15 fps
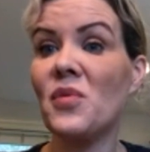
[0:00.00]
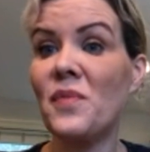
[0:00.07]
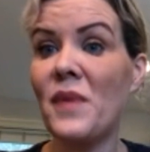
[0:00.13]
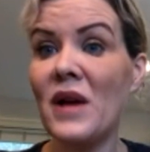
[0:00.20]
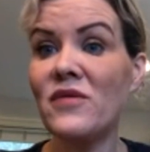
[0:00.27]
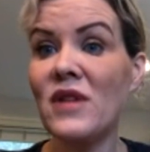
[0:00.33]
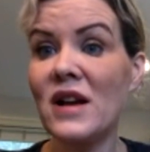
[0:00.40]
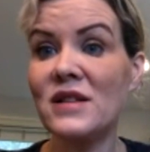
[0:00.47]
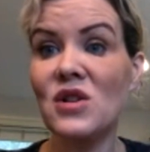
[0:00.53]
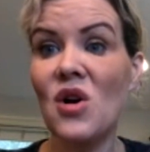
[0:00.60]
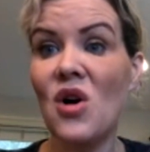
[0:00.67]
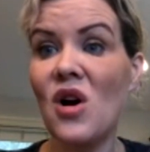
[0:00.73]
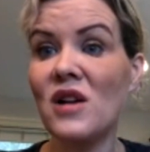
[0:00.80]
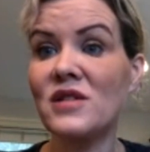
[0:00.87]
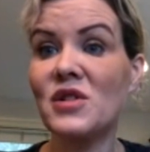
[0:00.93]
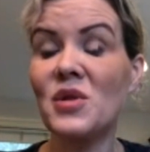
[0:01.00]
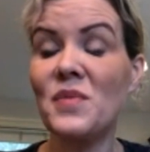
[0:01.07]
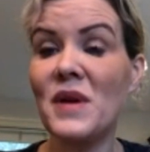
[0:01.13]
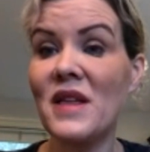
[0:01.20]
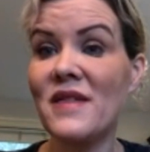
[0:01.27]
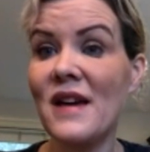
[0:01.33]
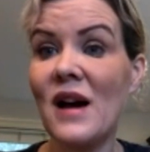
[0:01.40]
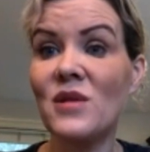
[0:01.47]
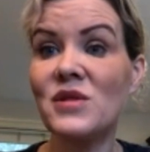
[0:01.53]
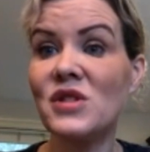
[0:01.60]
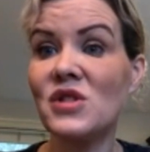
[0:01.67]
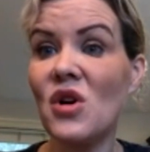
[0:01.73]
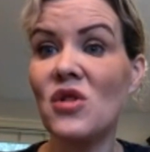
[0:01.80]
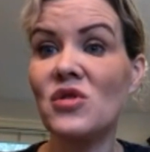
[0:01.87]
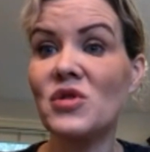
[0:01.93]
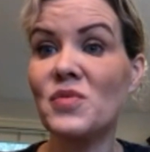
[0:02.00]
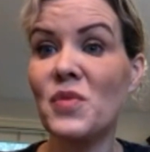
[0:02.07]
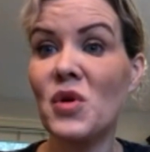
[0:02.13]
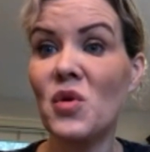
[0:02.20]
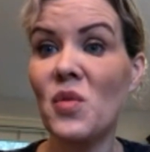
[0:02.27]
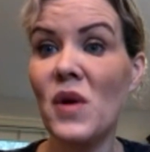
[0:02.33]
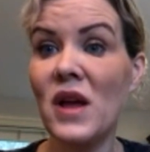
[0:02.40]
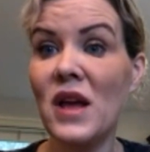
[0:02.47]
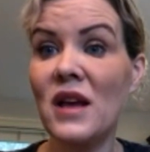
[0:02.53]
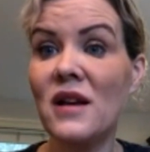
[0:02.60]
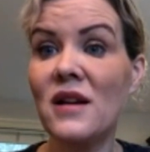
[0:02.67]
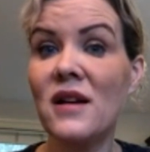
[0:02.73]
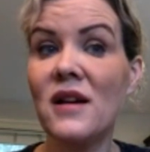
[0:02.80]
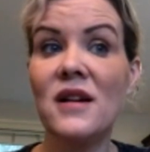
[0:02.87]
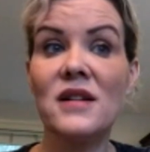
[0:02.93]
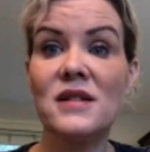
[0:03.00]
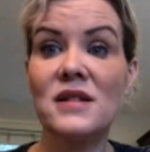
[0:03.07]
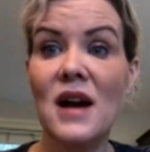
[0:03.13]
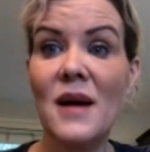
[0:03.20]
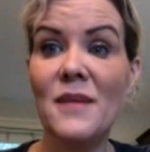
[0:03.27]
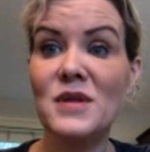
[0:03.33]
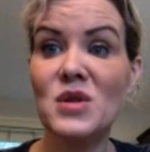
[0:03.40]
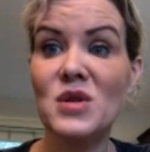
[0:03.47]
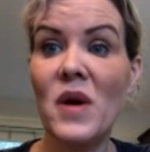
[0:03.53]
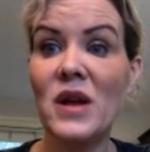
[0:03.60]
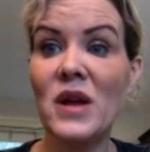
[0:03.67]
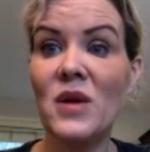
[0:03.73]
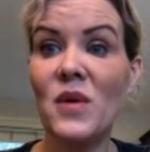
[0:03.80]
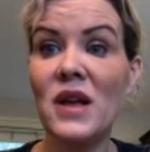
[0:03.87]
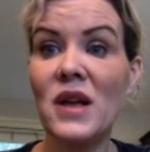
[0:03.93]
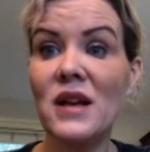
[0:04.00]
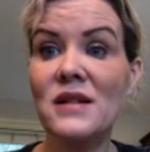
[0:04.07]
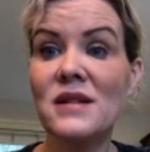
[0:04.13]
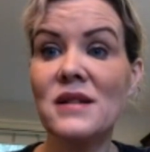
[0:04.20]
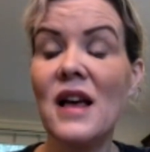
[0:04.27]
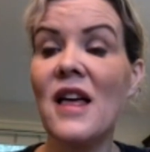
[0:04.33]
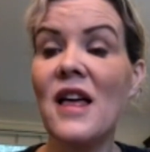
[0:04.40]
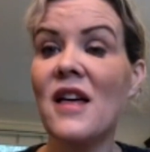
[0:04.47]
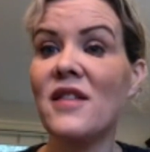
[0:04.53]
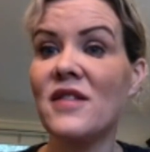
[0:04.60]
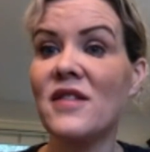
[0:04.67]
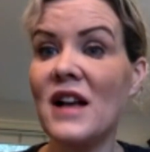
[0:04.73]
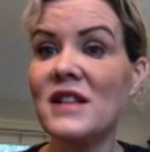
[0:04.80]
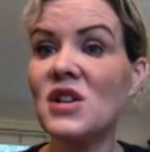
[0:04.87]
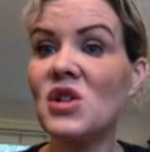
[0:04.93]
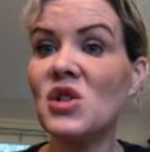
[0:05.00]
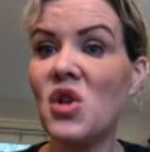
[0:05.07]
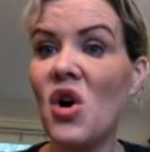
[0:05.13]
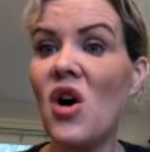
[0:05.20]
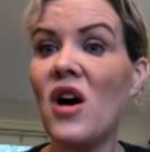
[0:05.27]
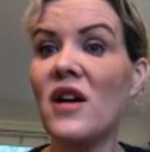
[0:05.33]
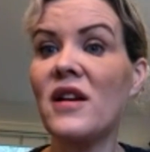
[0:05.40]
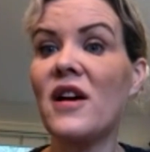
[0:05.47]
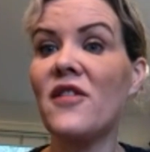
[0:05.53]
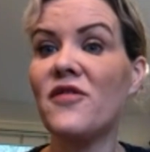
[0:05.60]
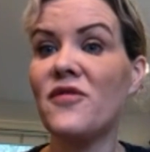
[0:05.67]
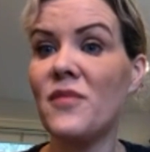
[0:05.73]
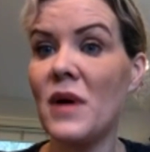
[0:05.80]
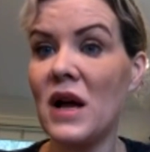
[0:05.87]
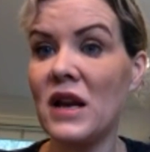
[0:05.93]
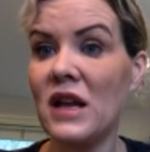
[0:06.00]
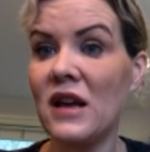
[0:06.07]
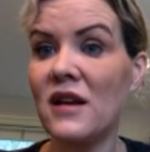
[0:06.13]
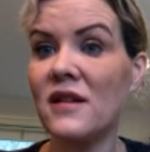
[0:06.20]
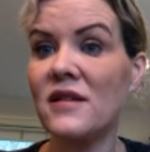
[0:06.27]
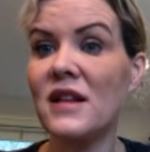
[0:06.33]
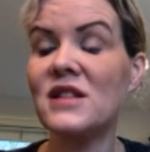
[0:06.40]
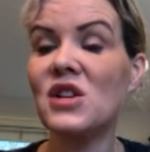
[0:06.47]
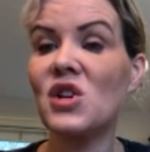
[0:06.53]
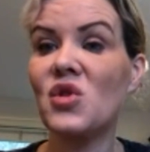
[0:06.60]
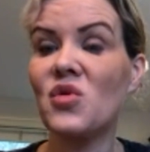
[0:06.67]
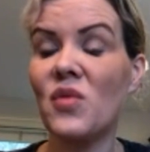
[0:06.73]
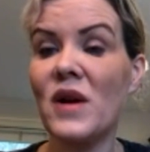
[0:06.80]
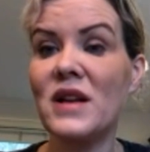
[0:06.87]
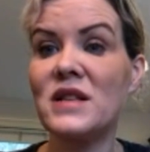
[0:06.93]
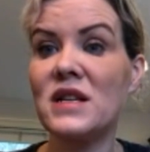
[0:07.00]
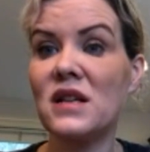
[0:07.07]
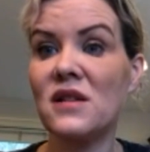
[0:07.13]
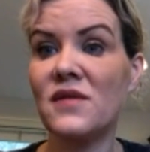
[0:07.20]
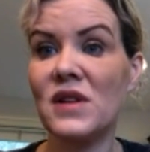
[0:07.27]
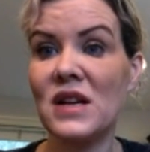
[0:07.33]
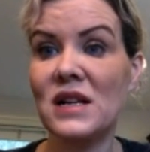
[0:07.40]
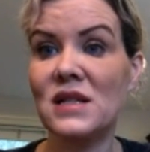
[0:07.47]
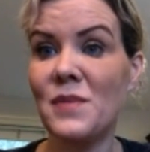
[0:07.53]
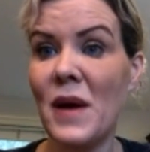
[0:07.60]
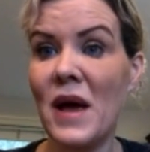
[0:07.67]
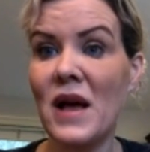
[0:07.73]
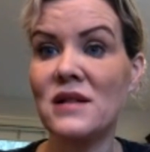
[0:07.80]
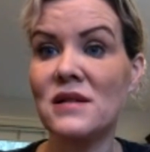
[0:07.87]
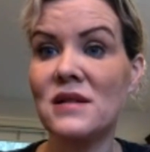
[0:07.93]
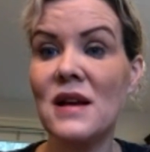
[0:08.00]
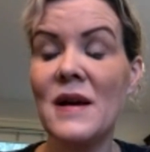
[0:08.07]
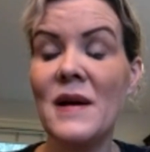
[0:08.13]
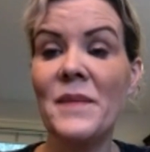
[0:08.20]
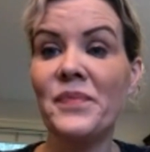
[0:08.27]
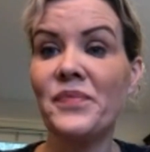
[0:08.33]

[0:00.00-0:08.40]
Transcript: her bed rest cost could be $1,000 per week times 20 weeks. That's a lot of money. That's a great deal of an expense.